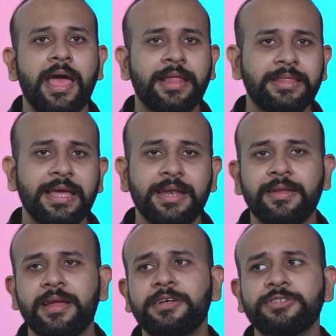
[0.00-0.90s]
And
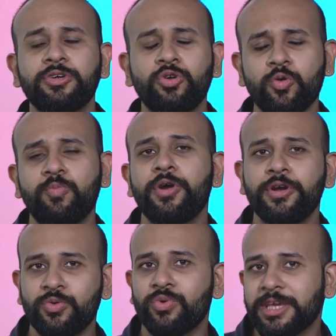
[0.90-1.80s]
then it is a
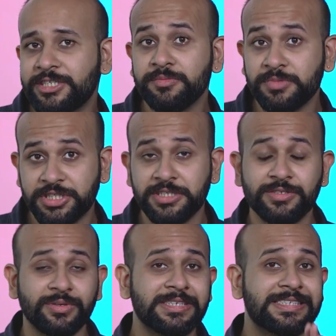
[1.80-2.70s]
2.2 kg machine,
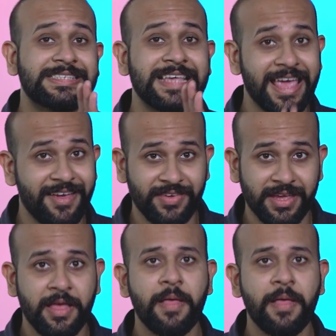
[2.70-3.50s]
so this is heavy,